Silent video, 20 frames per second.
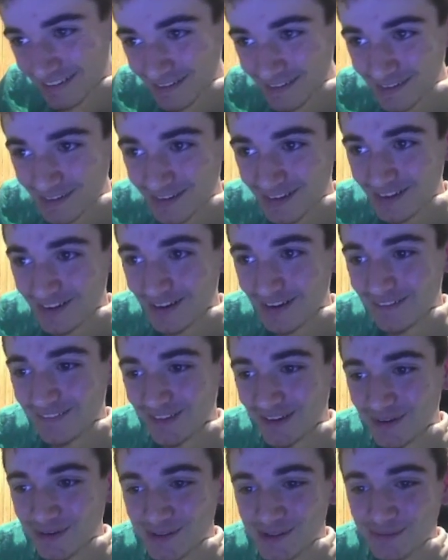Oh,
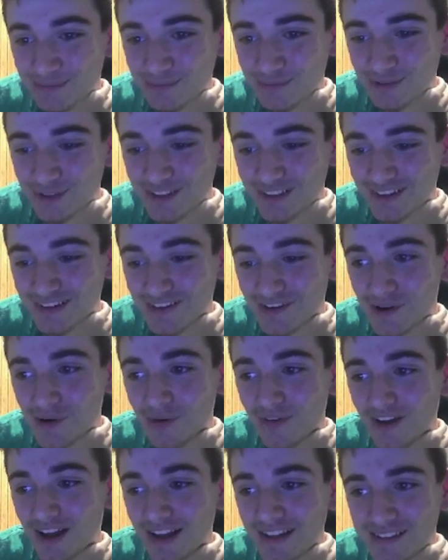that was brilliant. No,
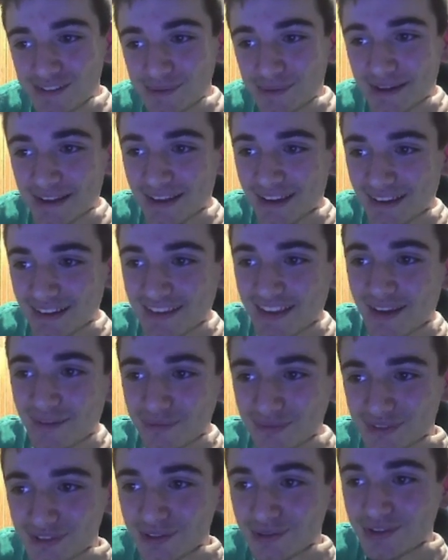that's why I
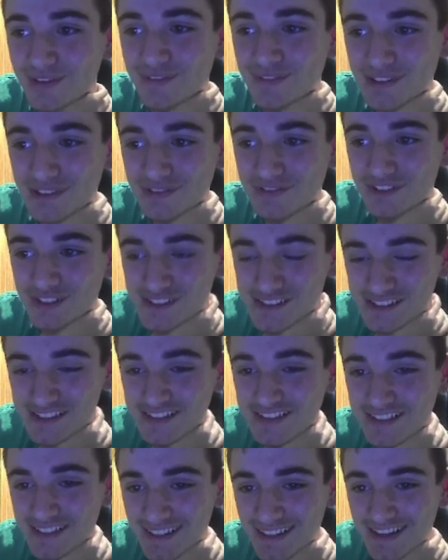kept you in there, Fossa.
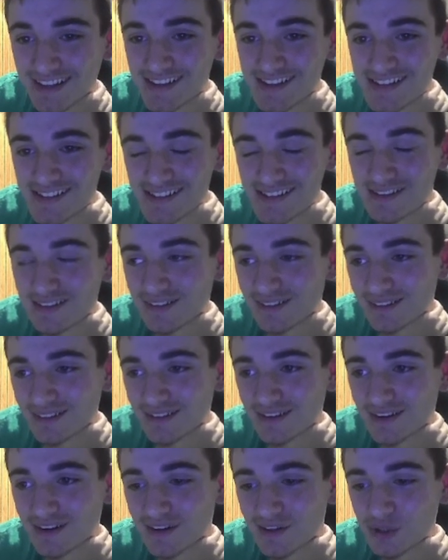
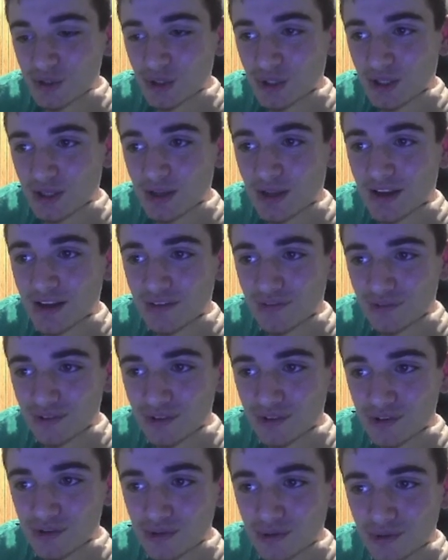I took a life
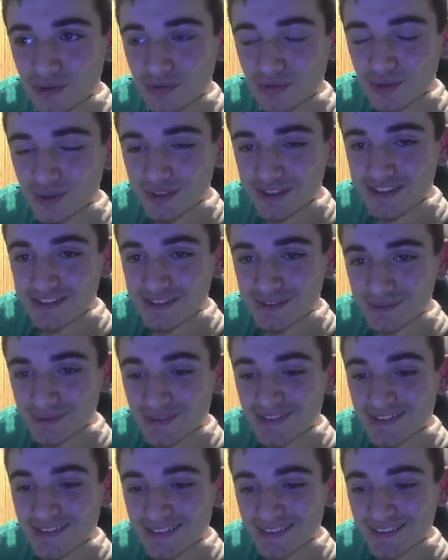and you're the reason
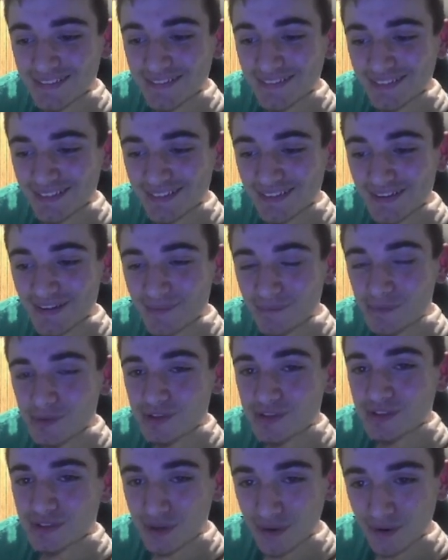why. I'm
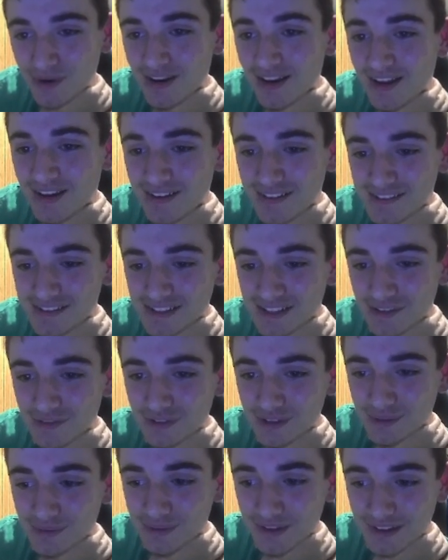so glad I saved
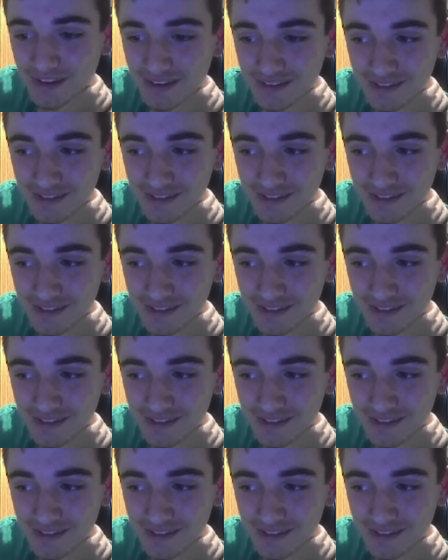him there.